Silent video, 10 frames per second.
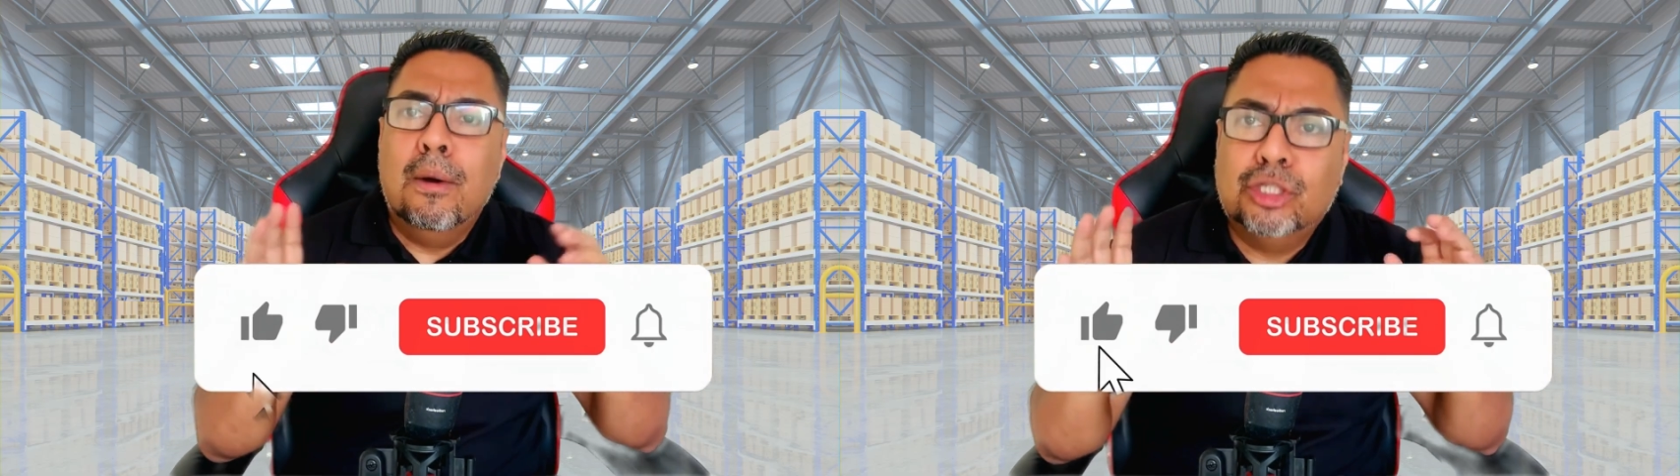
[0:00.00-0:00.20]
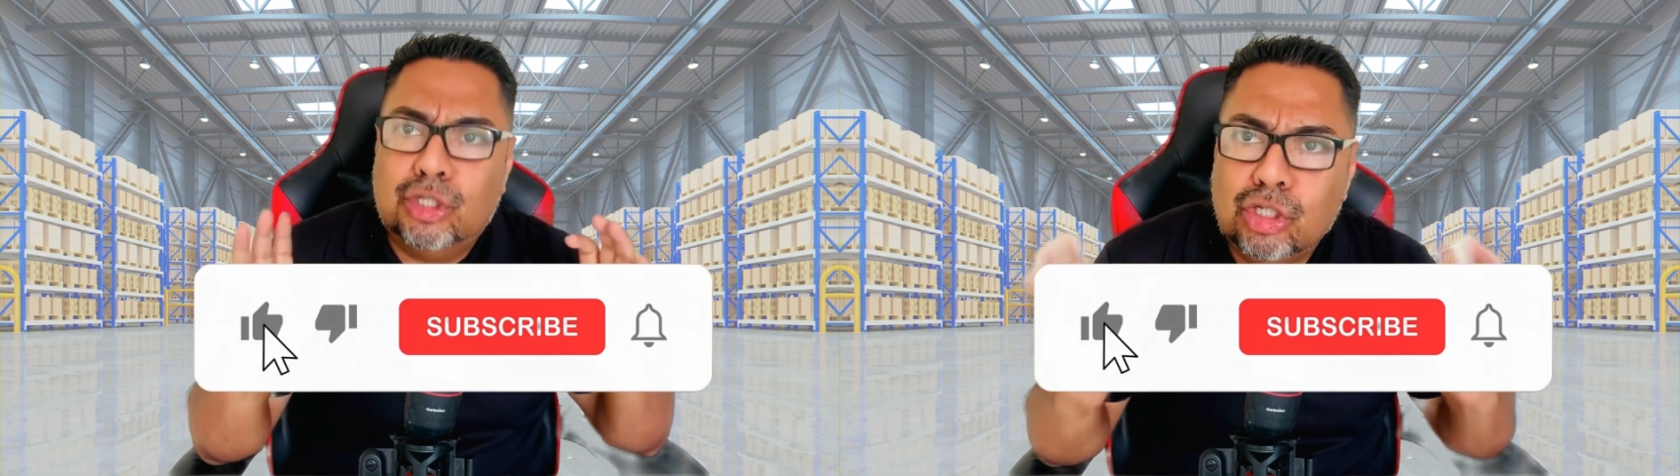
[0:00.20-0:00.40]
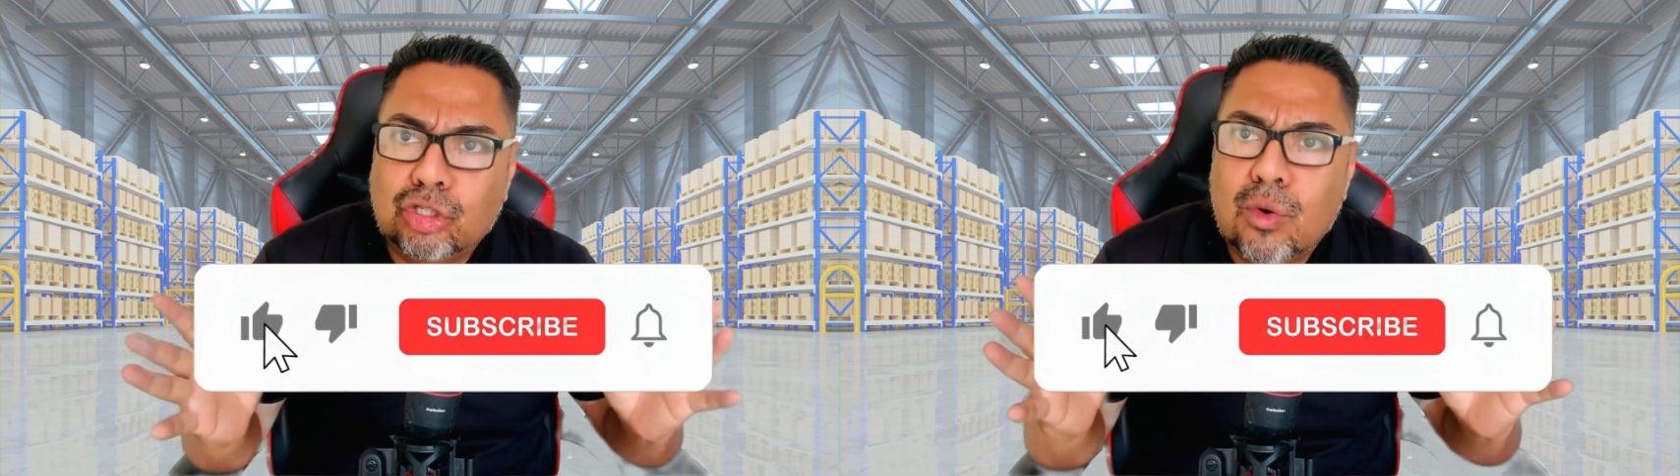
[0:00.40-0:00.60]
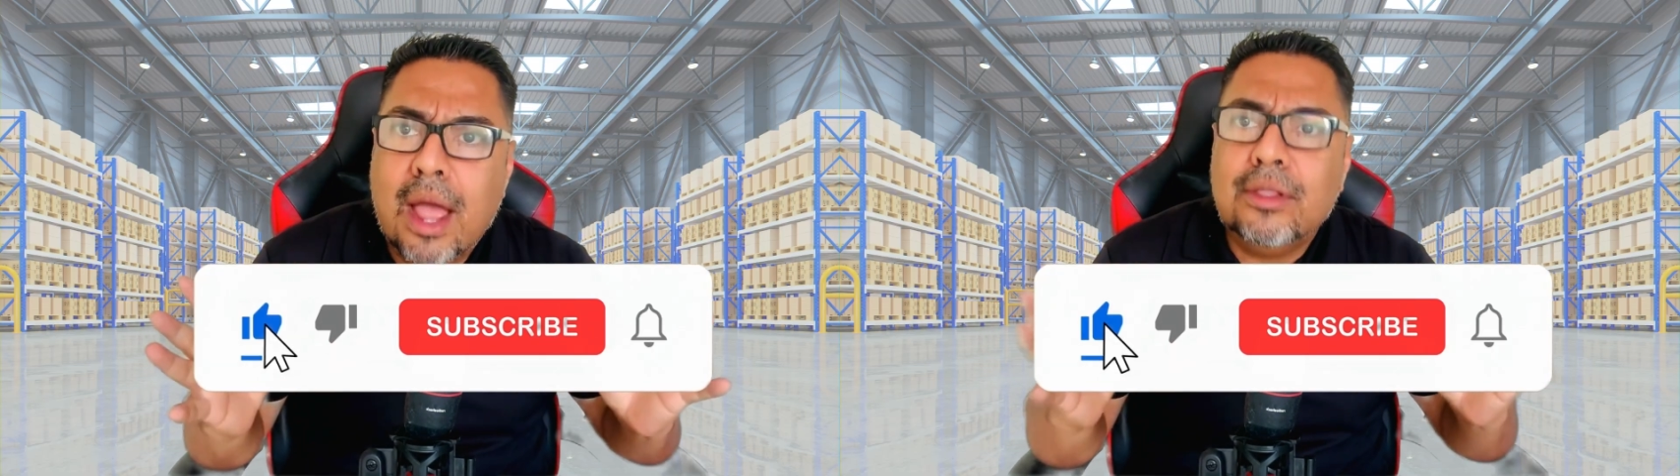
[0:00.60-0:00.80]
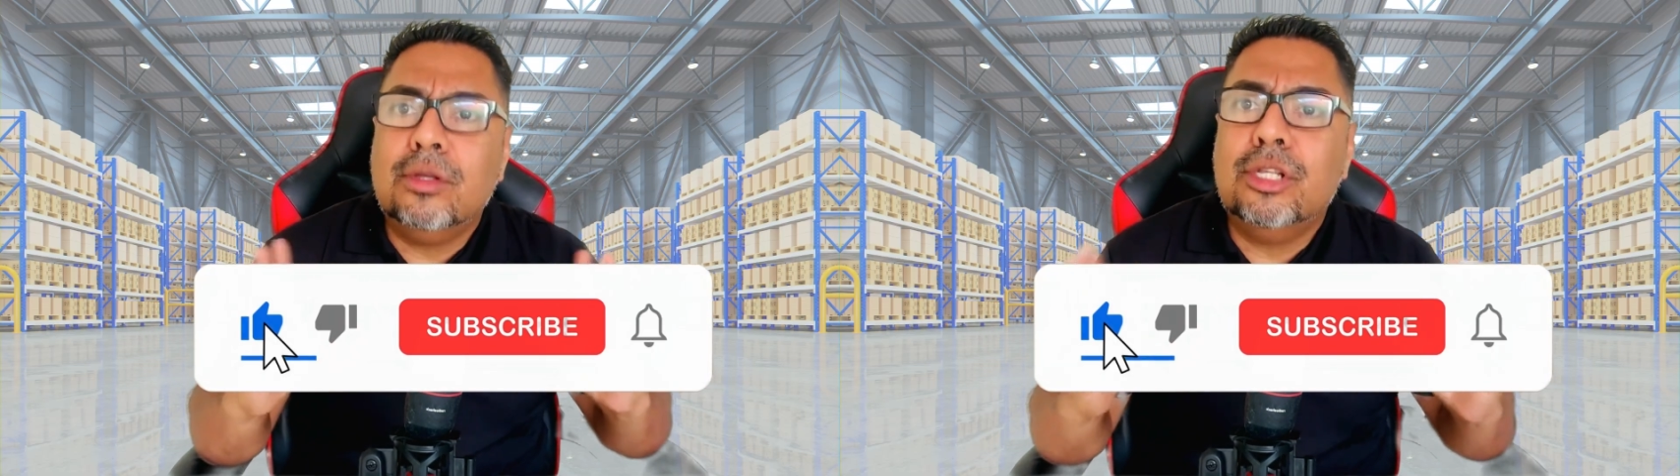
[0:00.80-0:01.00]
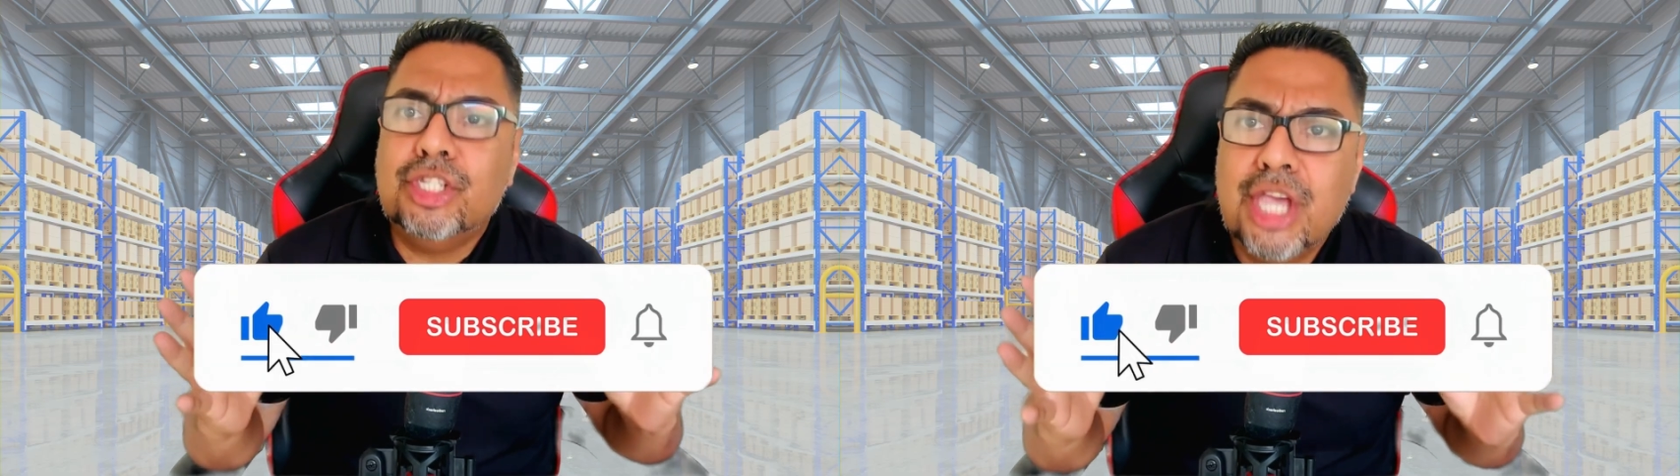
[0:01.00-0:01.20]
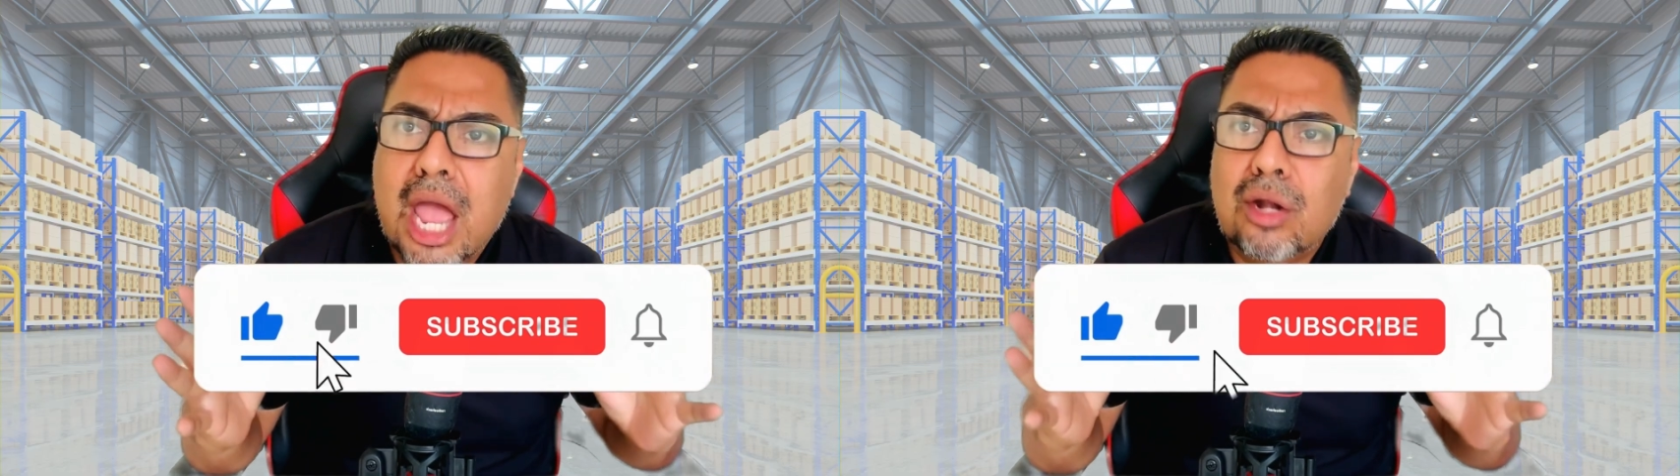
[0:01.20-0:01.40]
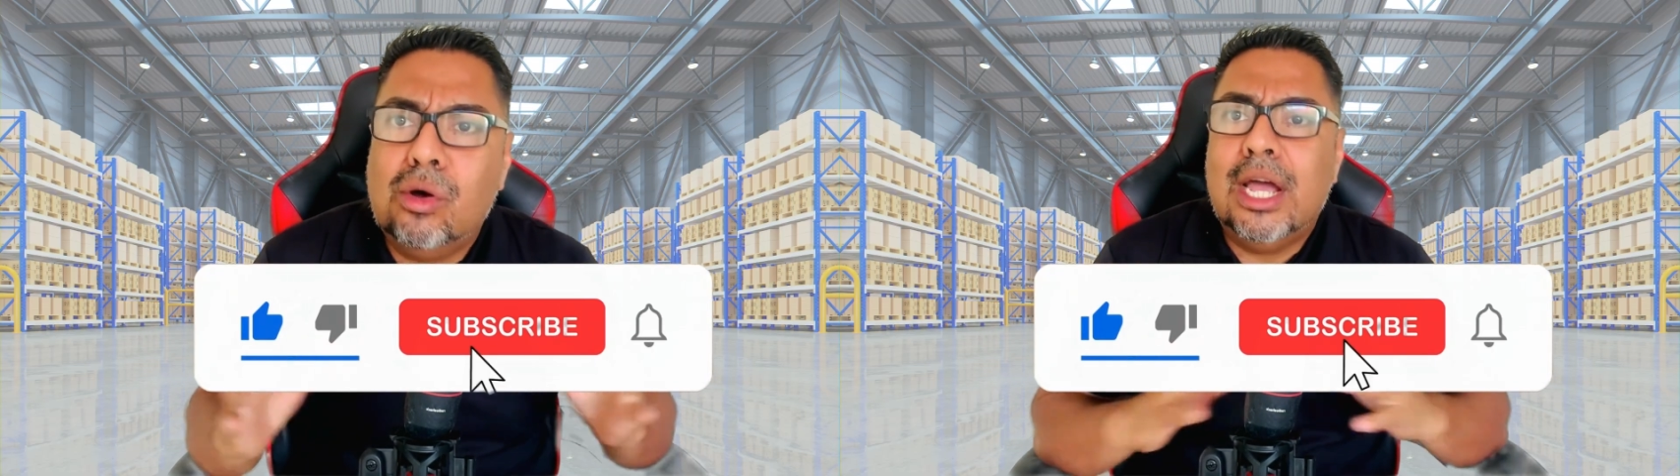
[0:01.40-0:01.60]
subscribe to the
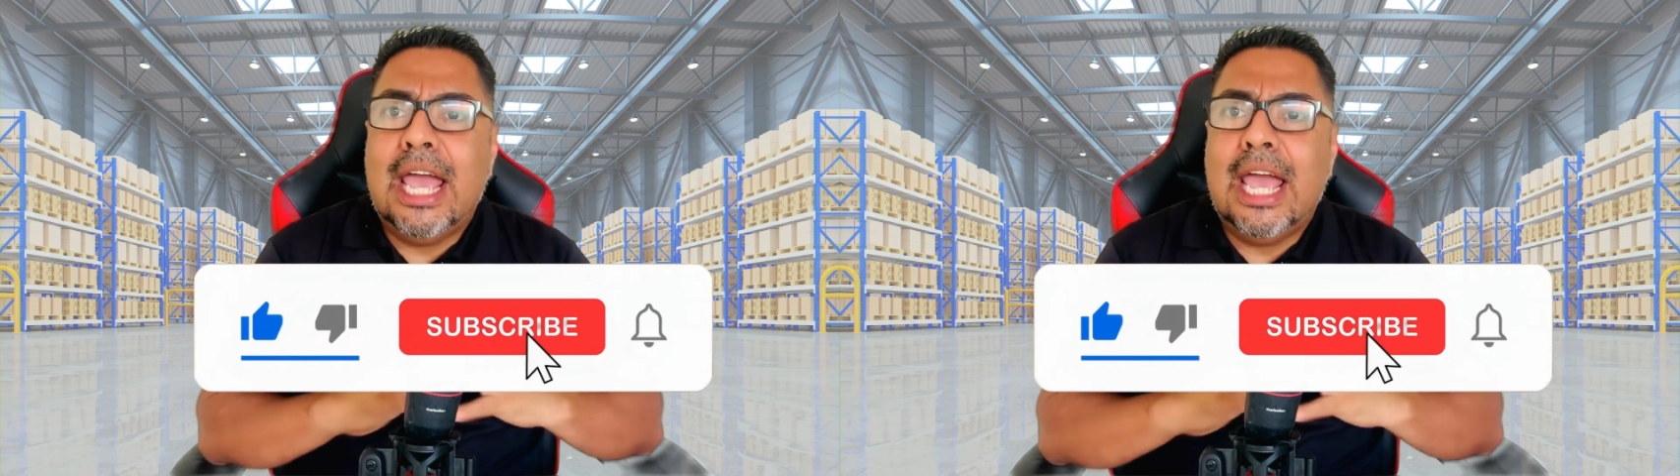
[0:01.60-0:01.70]
channel,